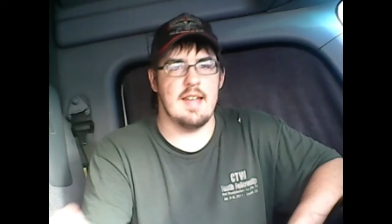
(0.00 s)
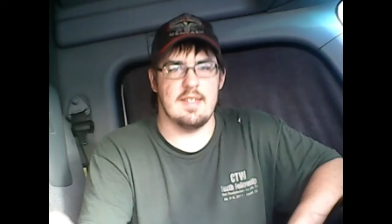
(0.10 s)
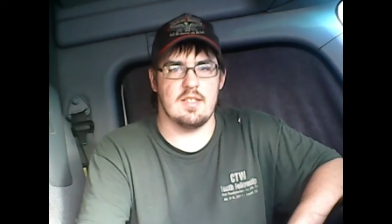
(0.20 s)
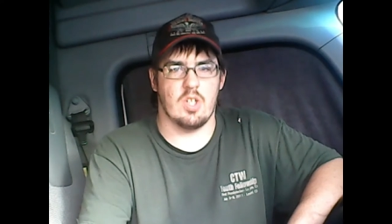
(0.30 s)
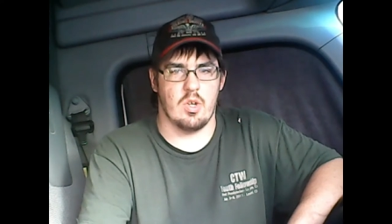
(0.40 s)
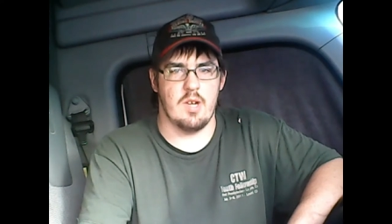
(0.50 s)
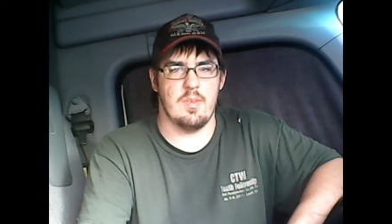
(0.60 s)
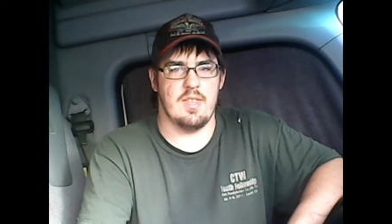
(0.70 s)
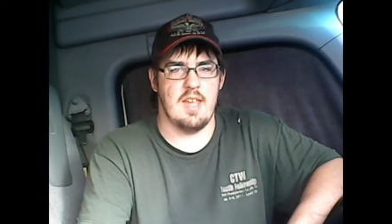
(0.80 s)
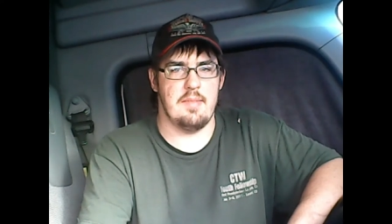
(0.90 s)
disagree
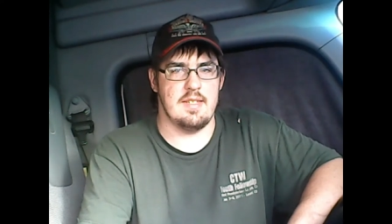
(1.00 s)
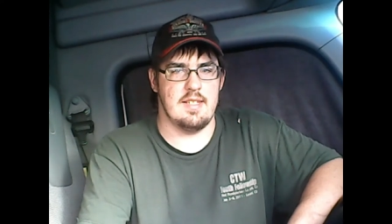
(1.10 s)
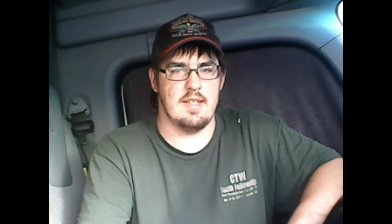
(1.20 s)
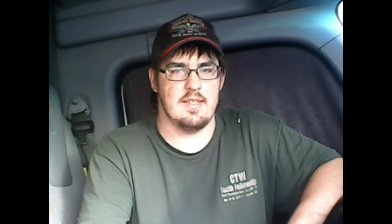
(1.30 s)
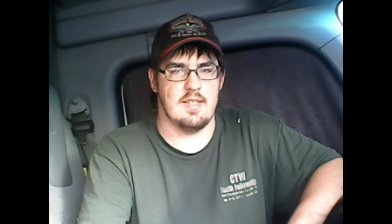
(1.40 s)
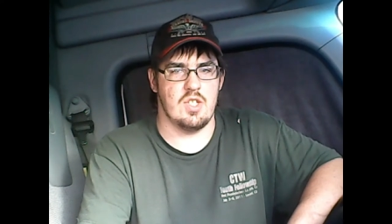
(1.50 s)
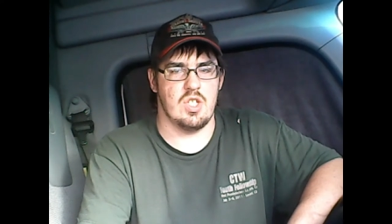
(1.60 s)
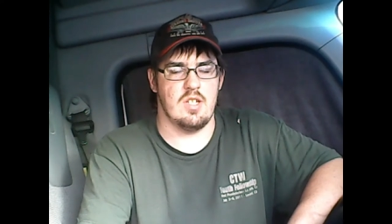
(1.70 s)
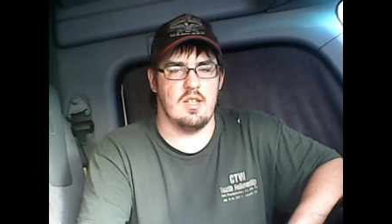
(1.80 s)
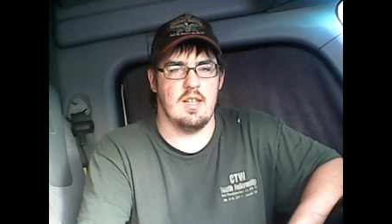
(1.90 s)
with the ABC
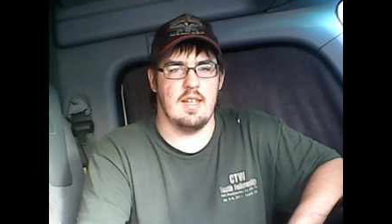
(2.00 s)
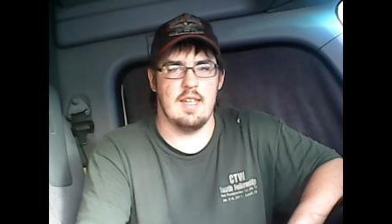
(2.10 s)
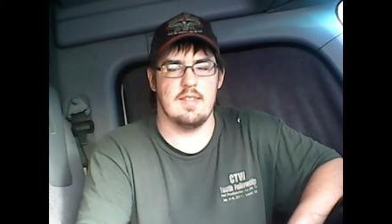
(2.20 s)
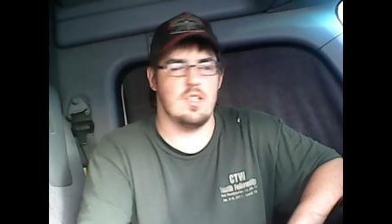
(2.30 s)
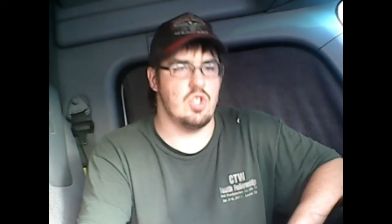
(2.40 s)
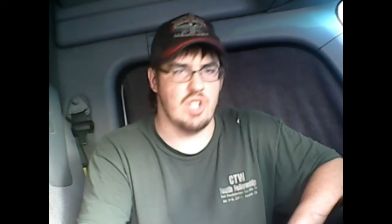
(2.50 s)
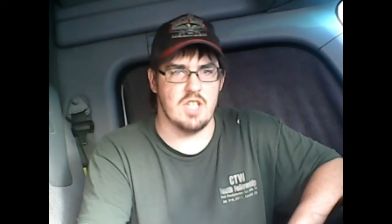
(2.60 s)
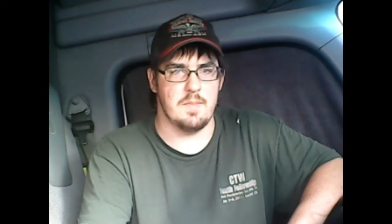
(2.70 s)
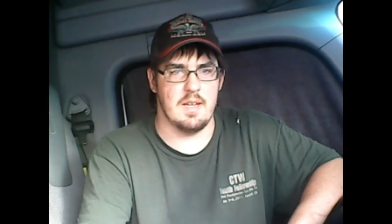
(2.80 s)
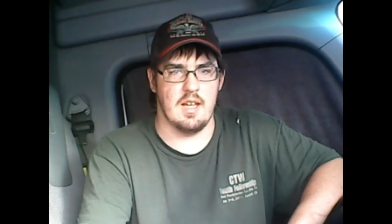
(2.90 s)
decision isn't
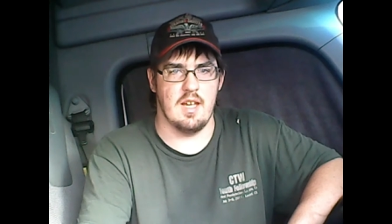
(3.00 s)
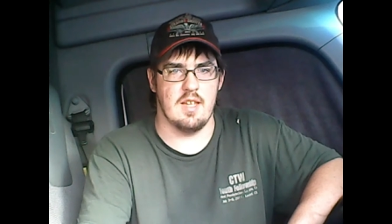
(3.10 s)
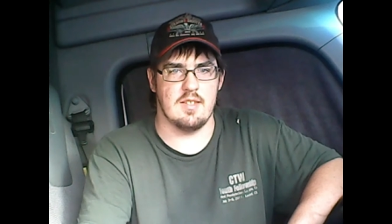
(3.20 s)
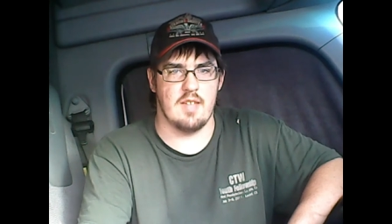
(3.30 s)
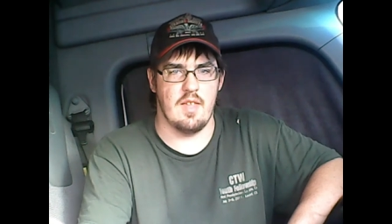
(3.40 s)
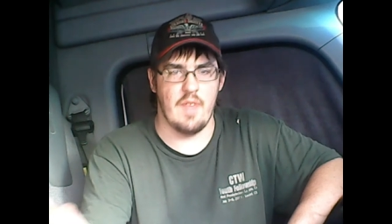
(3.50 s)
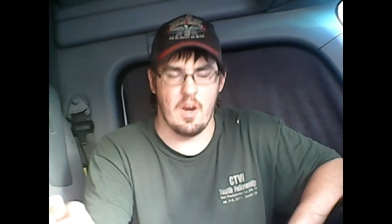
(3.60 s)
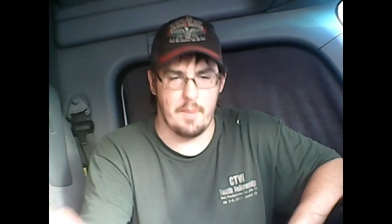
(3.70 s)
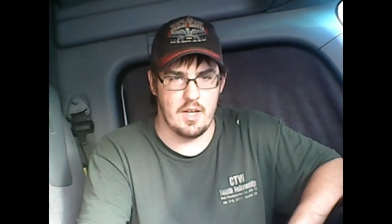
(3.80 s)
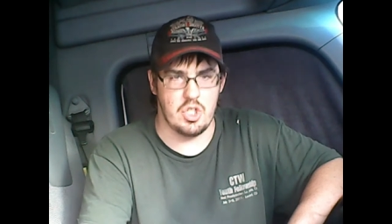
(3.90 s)
just because they are
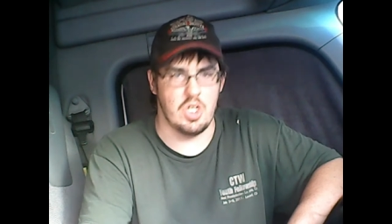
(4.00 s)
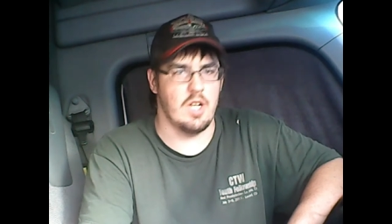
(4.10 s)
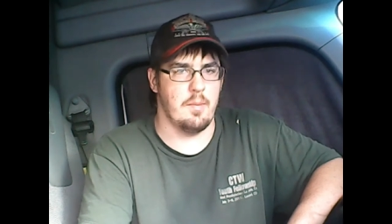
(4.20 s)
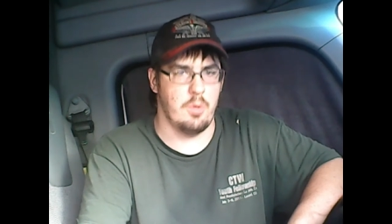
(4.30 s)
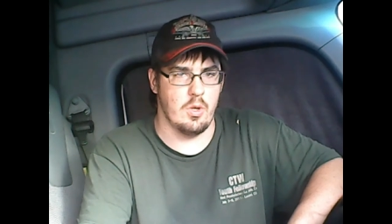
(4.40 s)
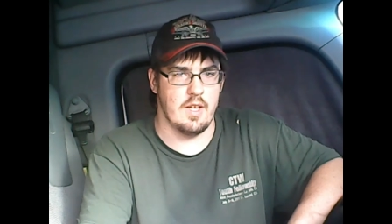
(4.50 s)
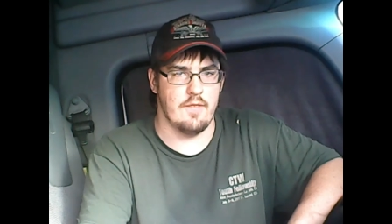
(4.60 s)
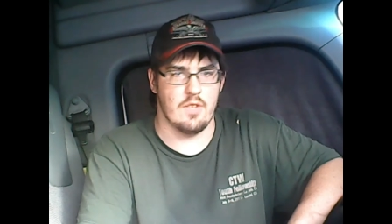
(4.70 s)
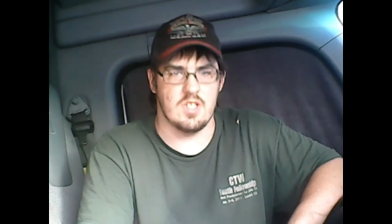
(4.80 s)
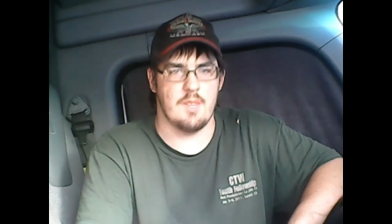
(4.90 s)
punishing an employee
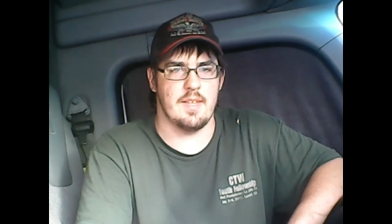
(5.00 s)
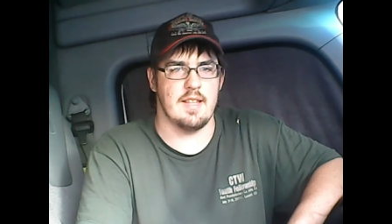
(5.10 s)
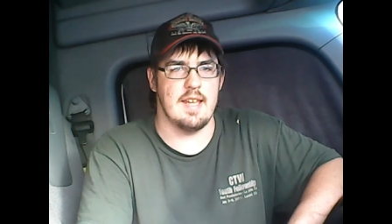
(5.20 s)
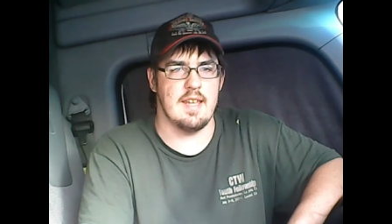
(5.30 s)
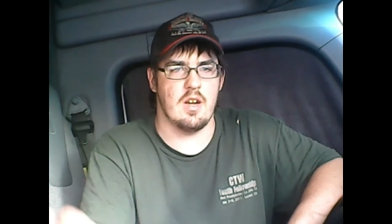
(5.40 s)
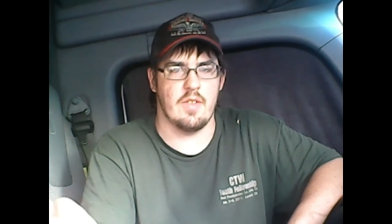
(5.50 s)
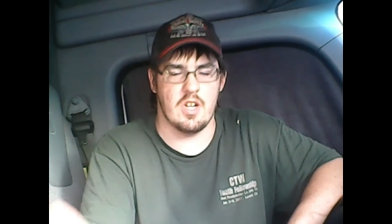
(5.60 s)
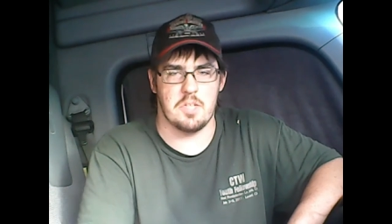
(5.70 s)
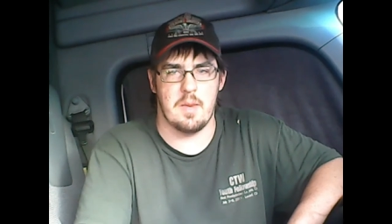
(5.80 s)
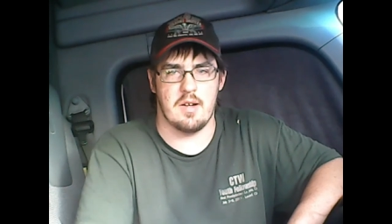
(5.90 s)
for something they did on their
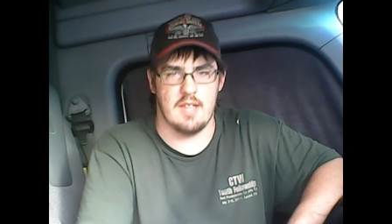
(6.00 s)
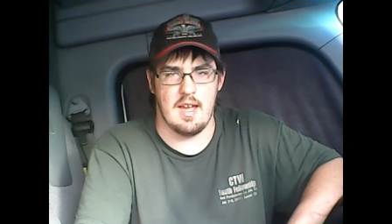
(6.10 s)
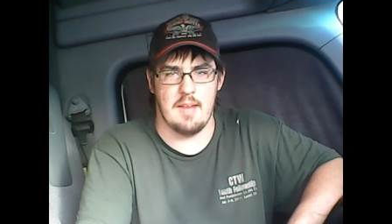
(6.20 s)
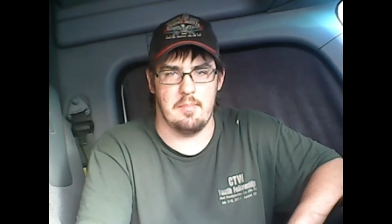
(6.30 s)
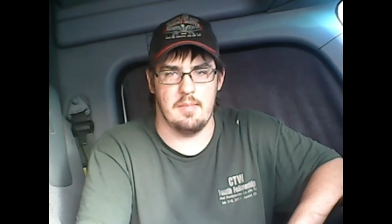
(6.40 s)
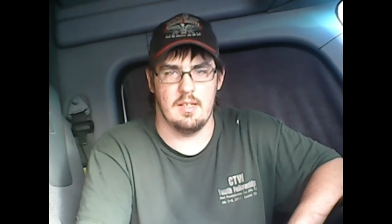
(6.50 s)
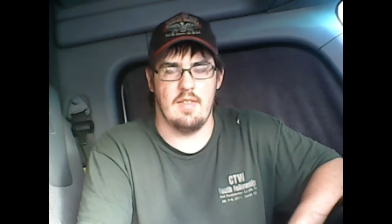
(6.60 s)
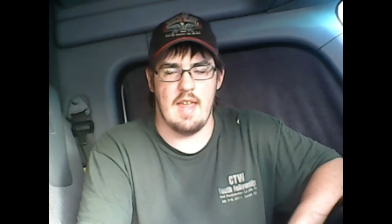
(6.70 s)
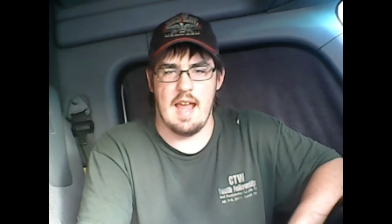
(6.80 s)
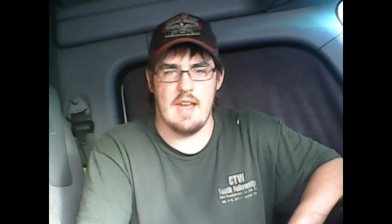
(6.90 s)
spare time
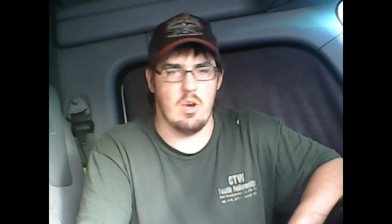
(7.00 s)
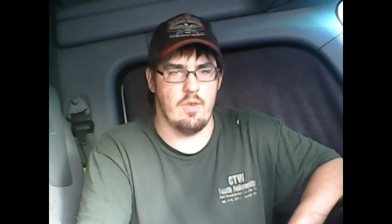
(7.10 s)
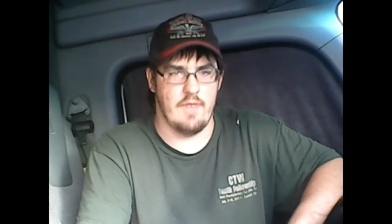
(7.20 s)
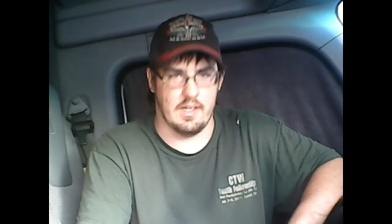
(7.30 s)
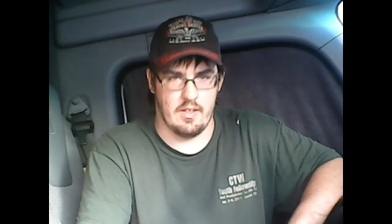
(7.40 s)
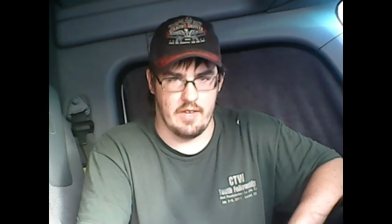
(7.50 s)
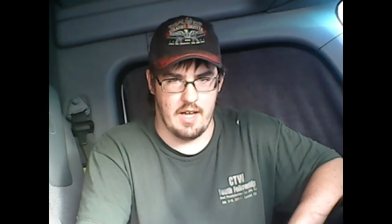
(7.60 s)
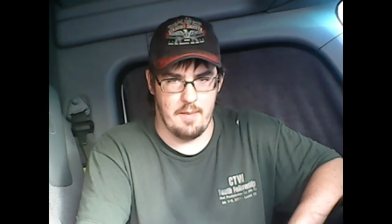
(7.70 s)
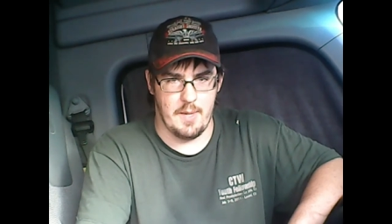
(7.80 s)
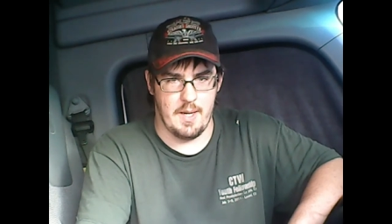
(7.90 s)
that had no effect on the
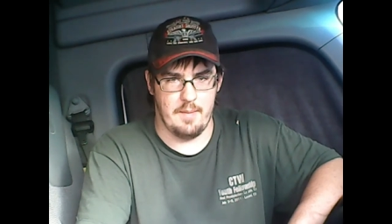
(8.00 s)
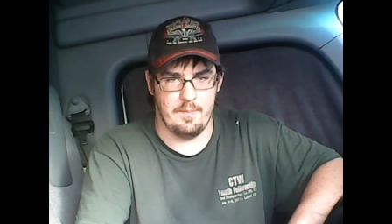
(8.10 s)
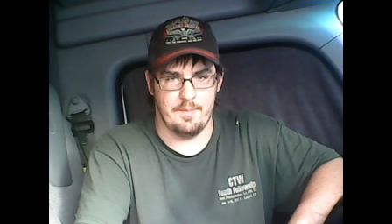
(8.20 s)
company.